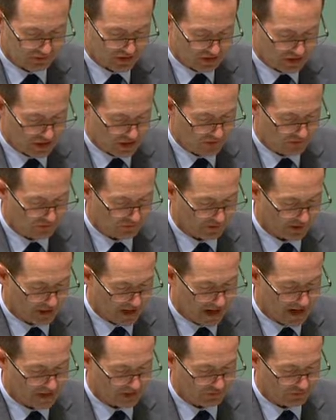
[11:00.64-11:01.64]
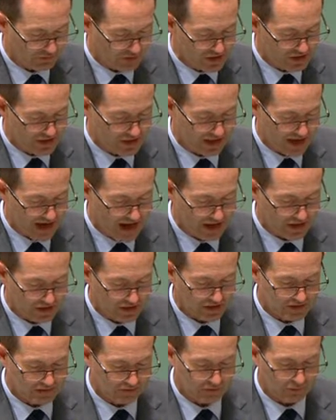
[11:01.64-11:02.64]
received regarding recent
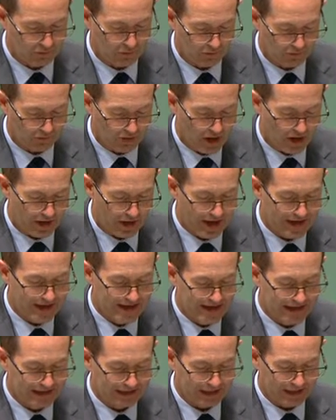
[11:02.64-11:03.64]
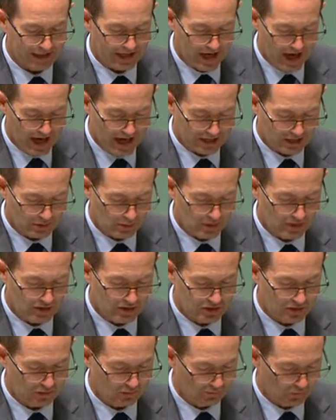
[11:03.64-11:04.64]
actions of the provider, led ASQA
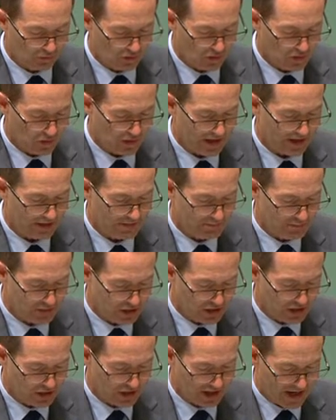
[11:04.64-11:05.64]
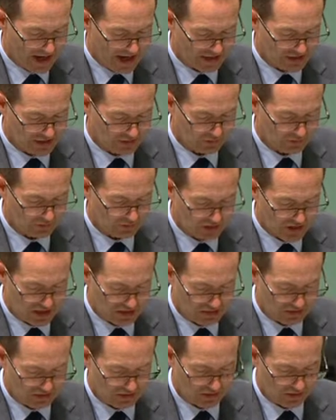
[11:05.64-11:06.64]
to the view that immediate action was
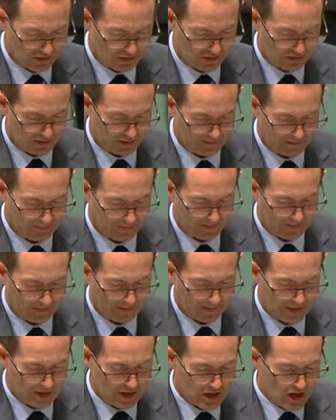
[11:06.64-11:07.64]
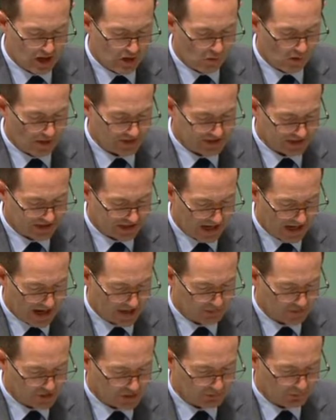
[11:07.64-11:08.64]
necessary. Once
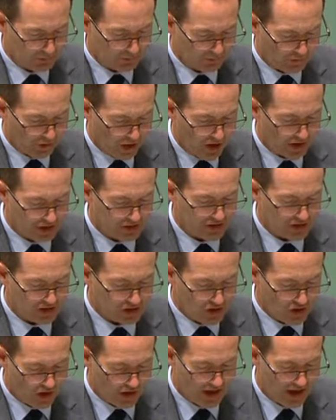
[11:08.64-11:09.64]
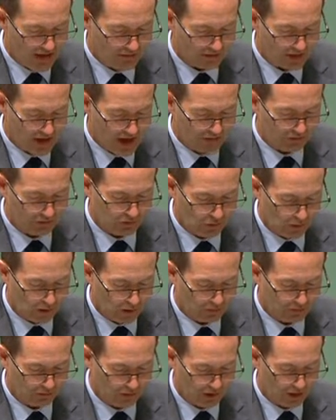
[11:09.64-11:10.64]
again, this provider did not have enough
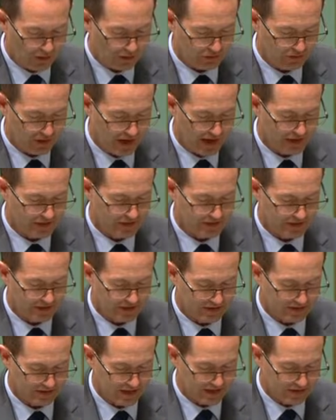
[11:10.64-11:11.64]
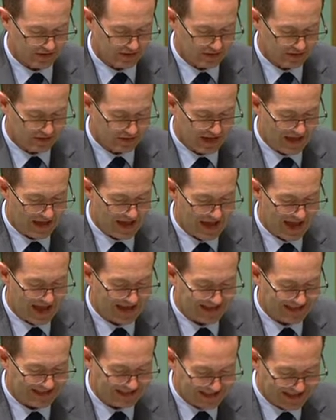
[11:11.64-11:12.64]
qualified trainers and assessors,
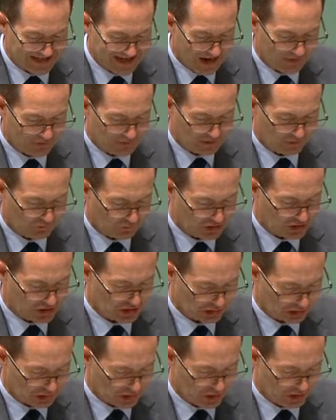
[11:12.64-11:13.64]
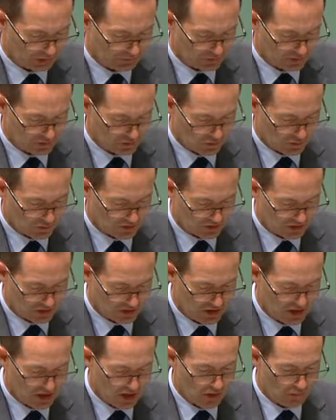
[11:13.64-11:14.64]
and it didn't have sufficient learning
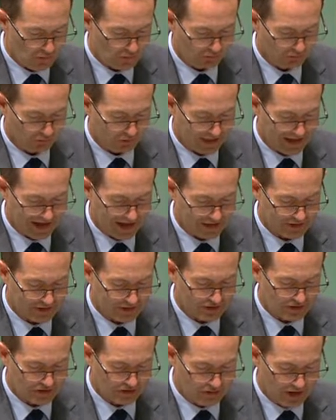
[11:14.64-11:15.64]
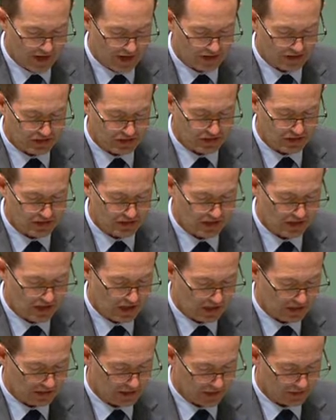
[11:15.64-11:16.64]
resources with regards to strategies,
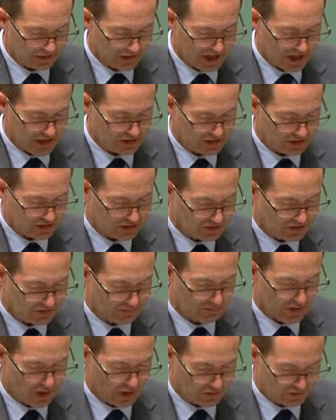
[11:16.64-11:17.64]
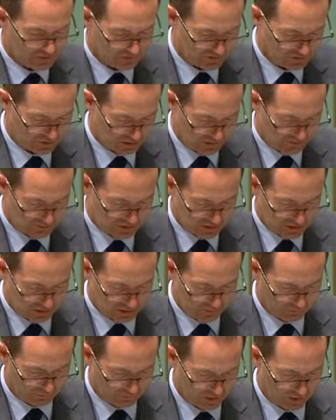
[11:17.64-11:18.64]
locations and modes of service
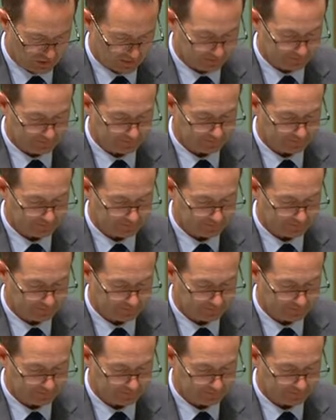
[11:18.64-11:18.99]
delivery.